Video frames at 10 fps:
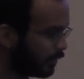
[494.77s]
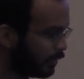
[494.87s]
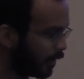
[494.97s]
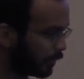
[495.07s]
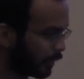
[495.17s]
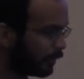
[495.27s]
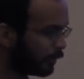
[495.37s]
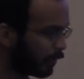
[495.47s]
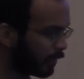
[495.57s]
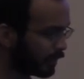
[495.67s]
you're able to
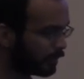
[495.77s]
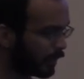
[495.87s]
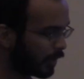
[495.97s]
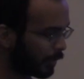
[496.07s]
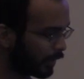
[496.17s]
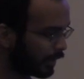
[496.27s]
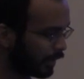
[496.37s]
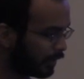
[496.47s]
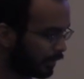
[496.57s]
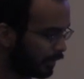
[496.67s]
refer to this very
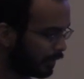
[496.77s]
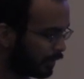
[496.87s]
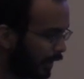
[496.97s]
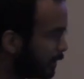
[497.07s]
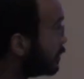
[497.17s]
quickly as